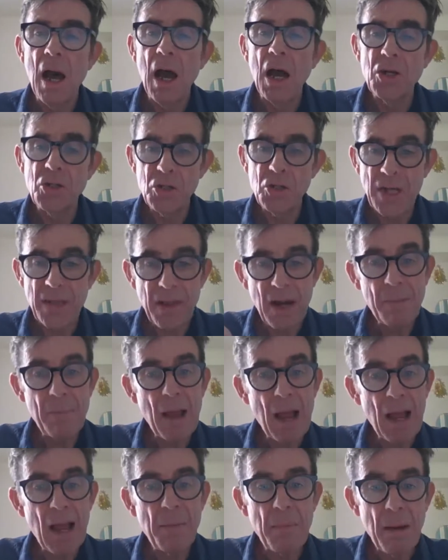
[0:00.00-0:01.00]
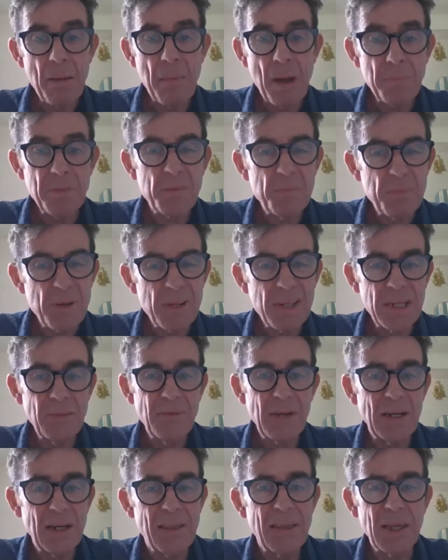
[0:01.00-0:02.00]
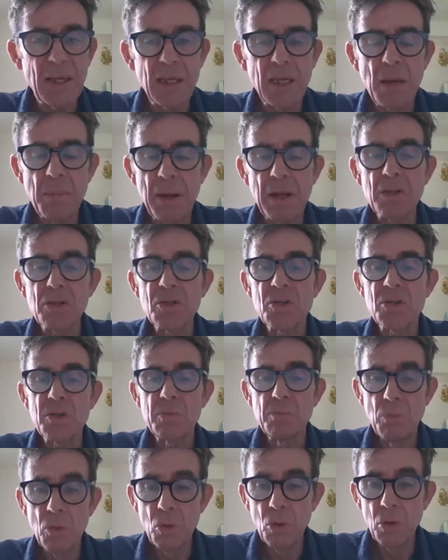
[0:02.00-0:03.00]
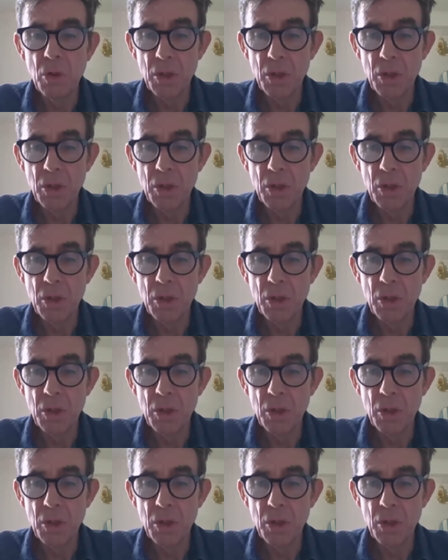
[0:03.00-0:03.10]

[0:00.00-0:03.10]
I should say that I'm specifically thinking about smaller